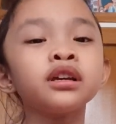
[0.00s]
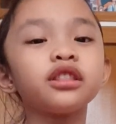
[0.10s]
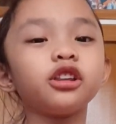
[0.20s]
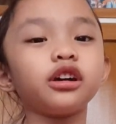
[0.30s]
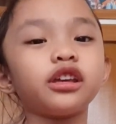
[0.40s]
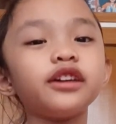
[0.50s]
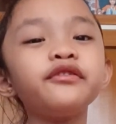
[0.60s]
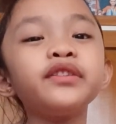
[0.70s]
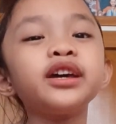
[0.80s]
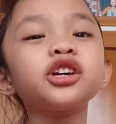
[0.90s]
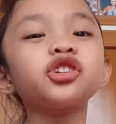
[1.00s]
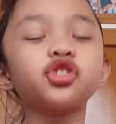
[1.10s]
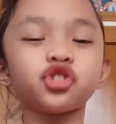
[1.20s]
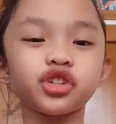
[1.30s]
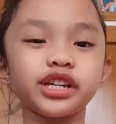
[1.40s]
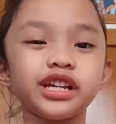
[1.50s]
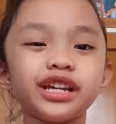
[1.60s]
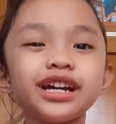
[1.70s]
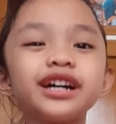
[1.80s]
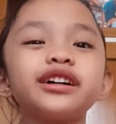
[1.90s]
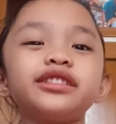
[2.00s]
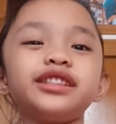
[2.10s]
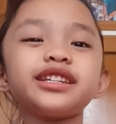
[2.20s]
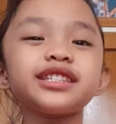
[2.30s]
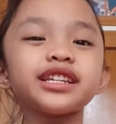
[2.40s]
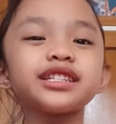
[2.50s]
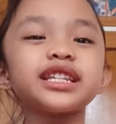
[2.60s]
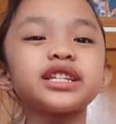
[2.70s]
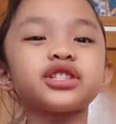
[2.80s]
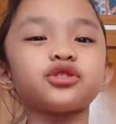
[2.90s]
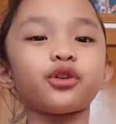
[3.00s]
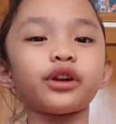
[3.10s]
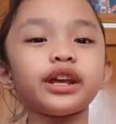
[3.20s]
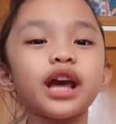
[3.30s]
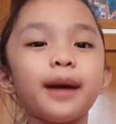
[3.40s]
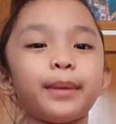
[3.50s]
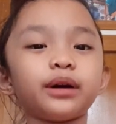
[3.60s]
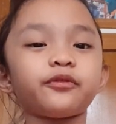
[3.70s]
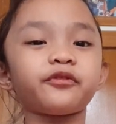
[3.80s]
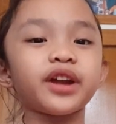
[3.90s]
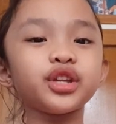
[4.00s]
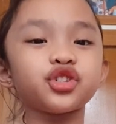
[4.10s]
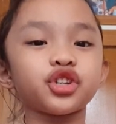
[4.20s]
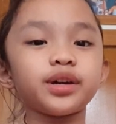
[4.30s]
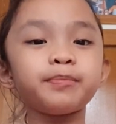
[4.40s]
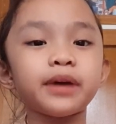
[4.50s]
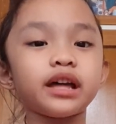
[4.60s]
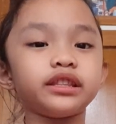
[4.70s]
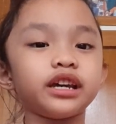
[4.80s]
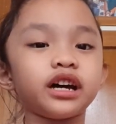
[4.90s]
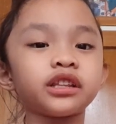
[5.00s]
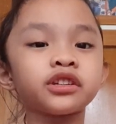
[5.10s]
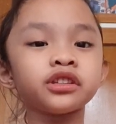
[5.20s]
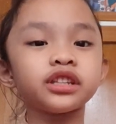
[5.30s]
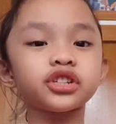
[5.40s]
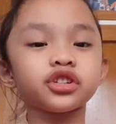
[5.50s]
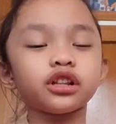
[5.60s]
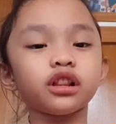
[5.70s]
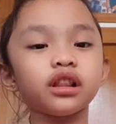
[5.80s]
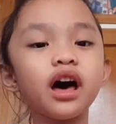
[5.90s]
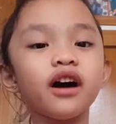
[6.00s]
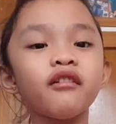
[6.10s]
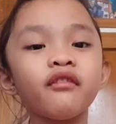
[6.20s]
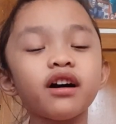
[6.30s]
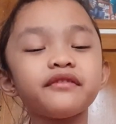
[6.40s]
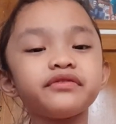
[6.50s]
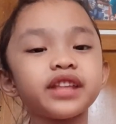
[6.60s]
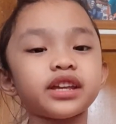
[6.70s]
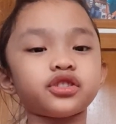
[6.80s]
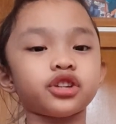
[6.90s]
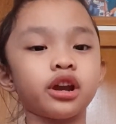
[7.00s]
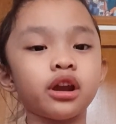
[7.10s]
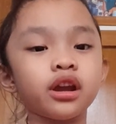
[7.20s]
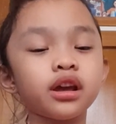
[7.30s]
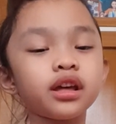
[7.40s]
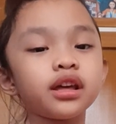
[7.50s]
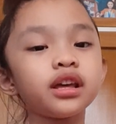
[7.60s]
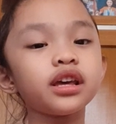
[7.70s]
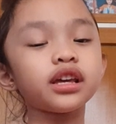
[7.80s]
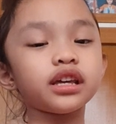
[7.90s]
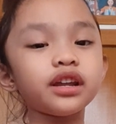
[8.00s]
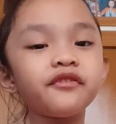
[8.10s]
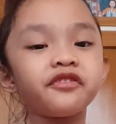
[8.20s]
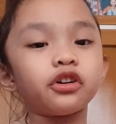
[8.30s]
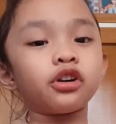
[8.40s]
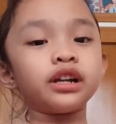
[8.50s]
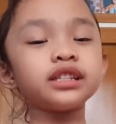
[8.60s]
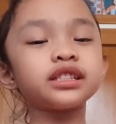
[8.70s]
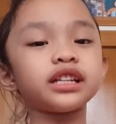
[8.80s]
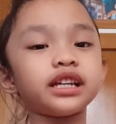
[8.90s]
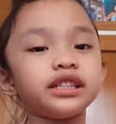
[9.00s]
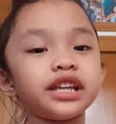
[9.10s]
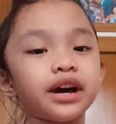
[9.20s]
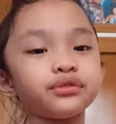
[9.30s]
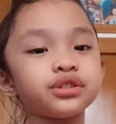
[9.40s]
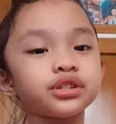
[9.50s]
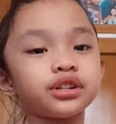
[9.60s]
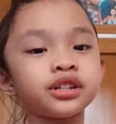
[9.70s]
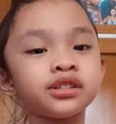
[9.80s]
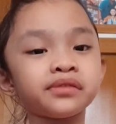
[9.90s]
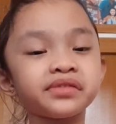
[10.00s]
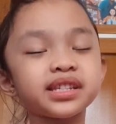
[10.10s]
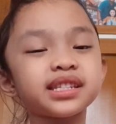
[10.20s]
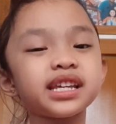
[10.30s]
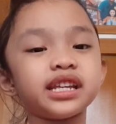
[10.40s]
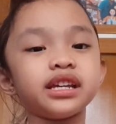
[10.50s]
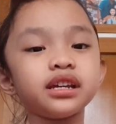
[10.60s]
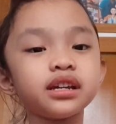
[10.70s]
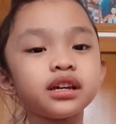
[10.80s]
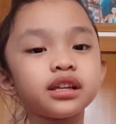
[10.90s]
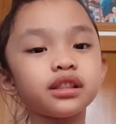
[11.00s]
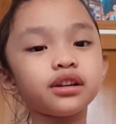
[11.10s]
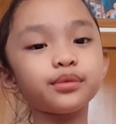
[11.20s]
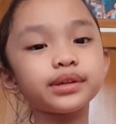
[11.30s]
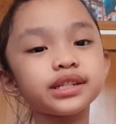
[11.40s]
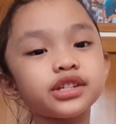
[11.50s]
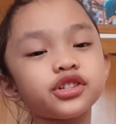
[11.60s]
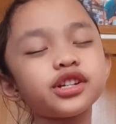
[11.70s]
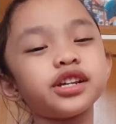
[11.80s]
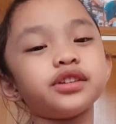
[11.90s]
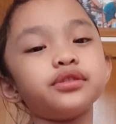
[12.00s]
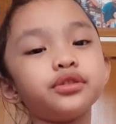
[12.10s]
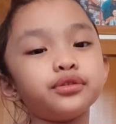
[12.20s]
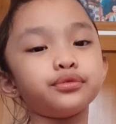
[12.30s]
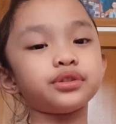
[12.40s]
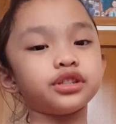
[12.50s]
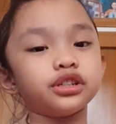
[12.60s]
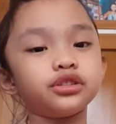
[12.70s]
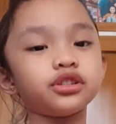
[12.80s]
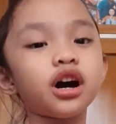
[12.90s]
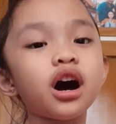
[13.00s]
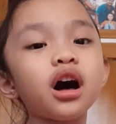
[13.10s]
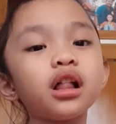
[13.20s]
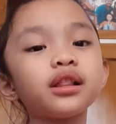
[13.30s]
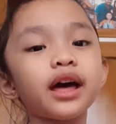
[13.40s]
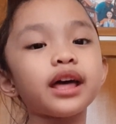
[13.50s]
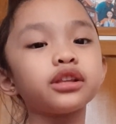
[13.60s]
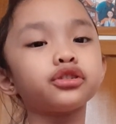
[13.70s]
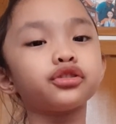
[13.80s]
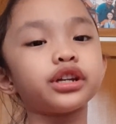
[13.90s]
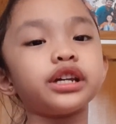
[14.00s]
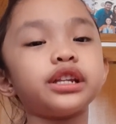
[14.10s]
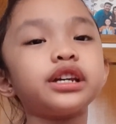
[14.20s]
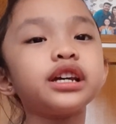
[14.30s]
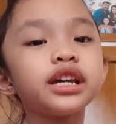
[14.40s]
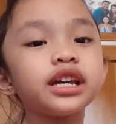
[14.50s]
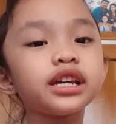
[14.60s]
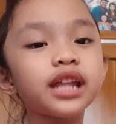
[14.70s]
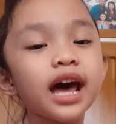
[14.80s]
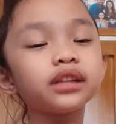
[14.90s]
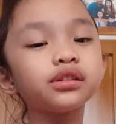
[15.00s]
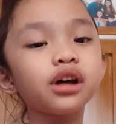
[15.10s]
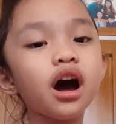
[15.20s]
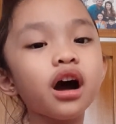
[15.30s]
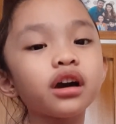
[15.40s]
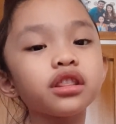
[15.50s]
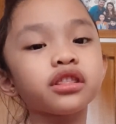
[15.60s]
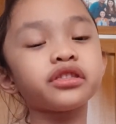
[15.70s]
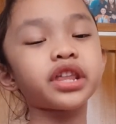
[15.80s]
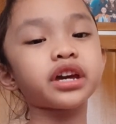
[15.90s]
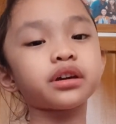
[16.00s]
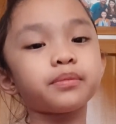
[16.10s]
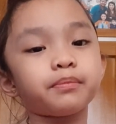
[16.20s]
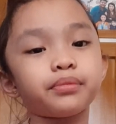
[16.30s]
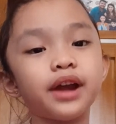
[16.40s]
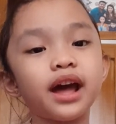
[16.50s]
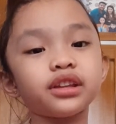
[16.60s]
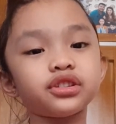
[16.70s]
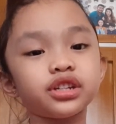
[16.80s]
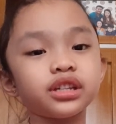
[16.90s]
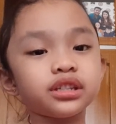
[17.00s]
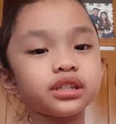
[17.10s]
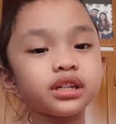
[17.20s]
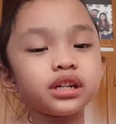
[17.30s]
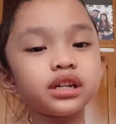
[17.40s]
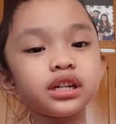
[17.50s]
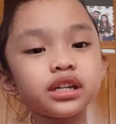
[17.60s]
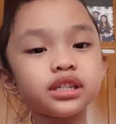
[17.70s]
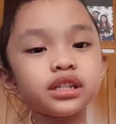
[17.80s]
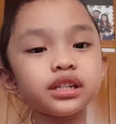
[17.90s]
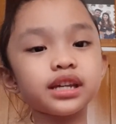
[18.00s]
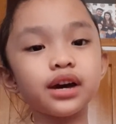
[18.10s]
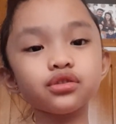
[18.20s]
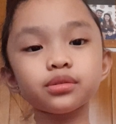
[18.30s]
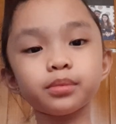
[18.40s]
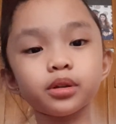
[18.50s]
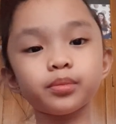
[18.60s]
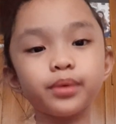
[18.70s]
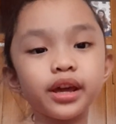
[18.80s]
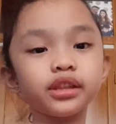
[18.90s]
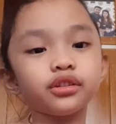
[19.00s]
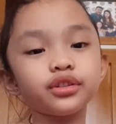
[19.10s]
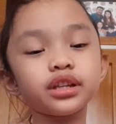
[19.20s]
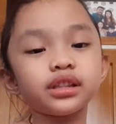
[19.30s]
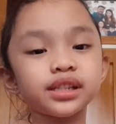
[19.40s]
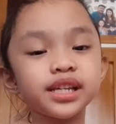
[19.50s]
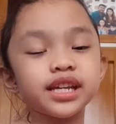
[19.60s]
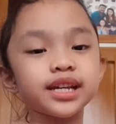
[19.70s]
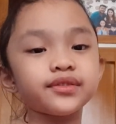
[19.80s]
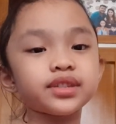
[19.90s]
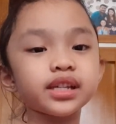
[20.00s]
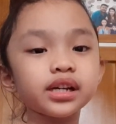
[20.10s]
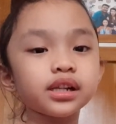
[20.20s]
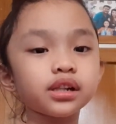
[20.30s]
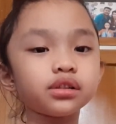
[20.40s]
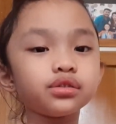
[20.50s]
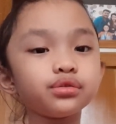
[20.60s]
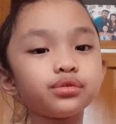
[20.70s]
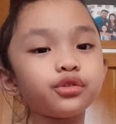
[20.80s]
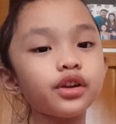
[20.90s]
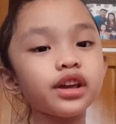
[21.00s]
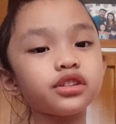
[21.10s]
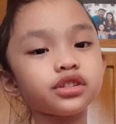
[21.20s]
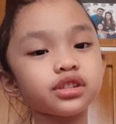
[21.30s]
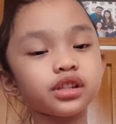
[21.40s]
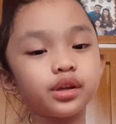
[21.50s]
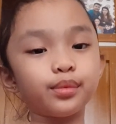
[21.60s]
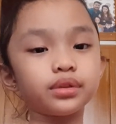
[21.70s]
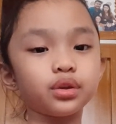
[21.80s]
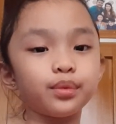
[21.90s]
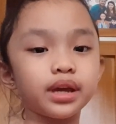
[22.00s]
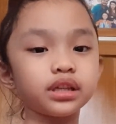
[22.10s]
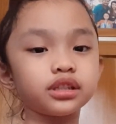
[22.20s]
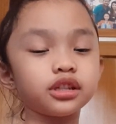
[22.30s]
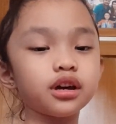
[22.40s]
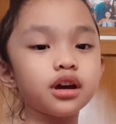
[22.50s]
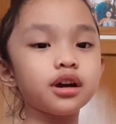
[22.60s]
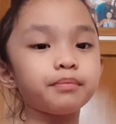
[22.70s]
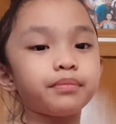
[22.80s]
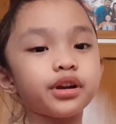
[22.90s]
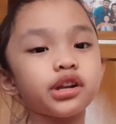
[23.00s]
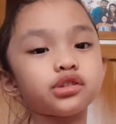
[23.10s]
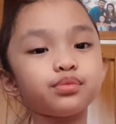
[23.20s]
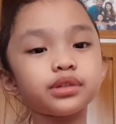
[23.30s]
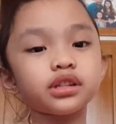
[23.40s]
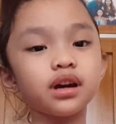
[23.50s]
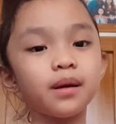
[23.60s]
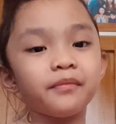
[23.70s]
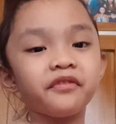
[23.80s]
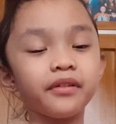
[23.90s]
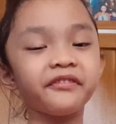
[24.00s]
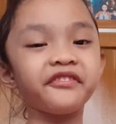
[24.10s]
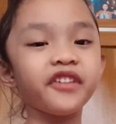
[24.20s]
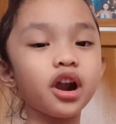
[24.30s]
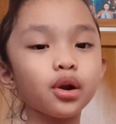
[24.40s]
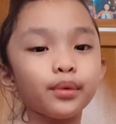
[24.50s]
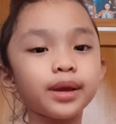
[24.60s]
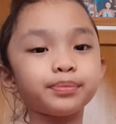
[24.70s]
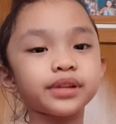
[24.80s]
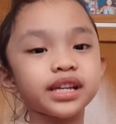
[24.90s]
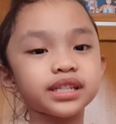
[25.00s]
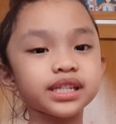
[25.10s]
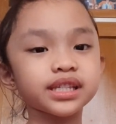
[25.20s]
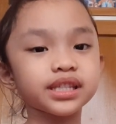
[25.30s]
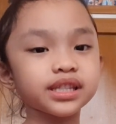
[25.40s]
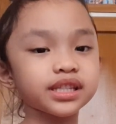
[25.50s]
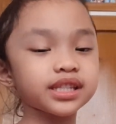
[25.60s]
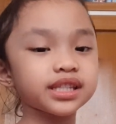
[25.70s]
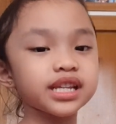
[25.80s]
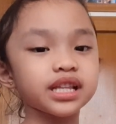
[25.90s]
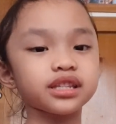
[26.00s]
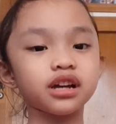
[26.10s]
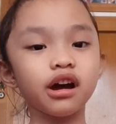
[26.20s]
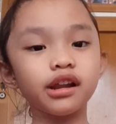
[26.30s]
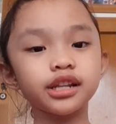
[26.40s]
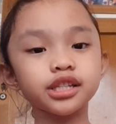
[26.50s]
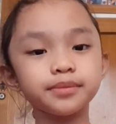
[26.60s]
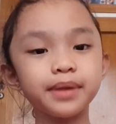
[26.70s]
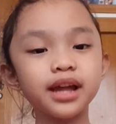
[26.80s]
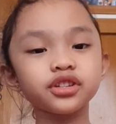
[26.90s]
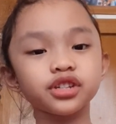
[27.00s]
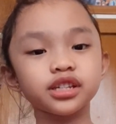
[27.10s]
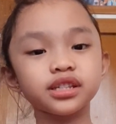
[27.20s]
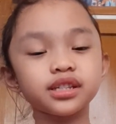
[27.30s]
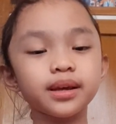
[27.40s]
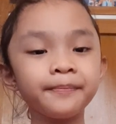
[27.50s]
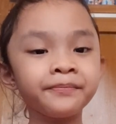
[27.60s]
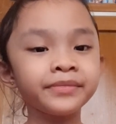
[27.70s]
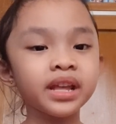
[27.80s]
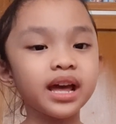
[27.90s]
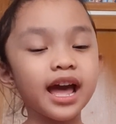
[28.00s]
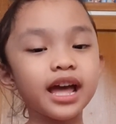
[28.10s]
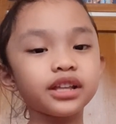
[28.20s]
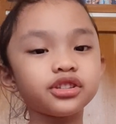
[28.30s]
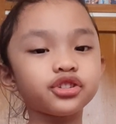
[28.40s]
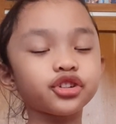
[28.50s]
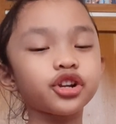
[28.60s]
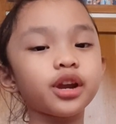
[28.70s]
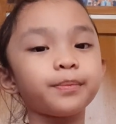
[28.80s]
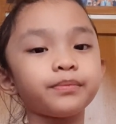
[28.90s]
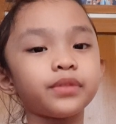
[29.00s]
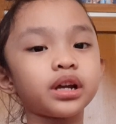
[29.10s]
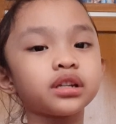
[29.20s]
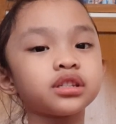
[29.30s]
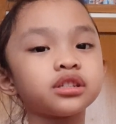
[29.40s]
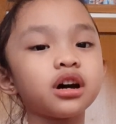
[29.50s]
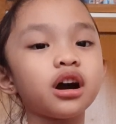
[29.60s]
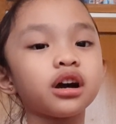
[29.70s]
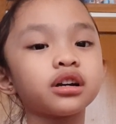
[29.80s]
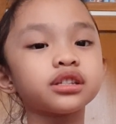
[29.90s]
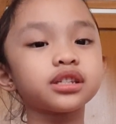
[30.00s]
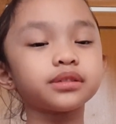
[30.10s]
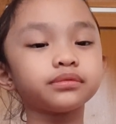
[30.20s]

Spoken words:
The Giving Tree. This is a story about friendship and the unconditional love of nature. In a forest in the outskirts of the city, there was a tree who stood tall and green. It had long, thick branches. Its uncountable bright green leaves blew graciously with the wind. Birds would come from faraway places to sit on its branches and chirp their songs.